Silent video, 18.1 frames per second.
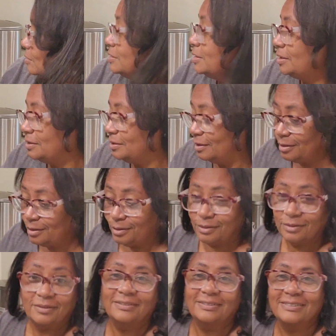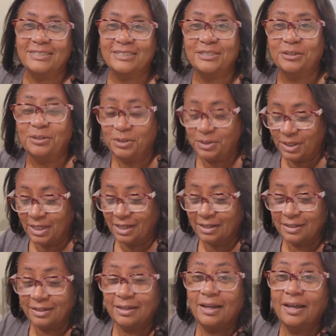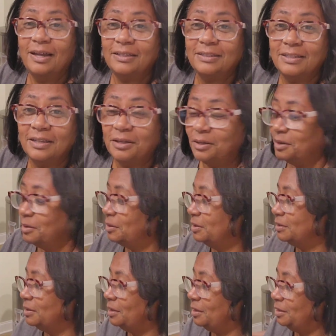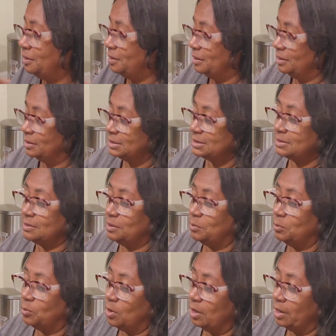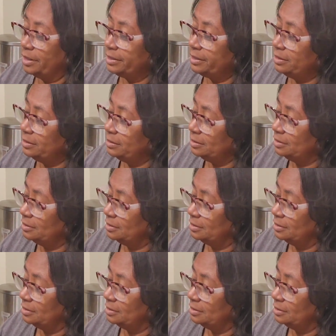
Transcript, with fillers: Okay, y'all. So I got some water.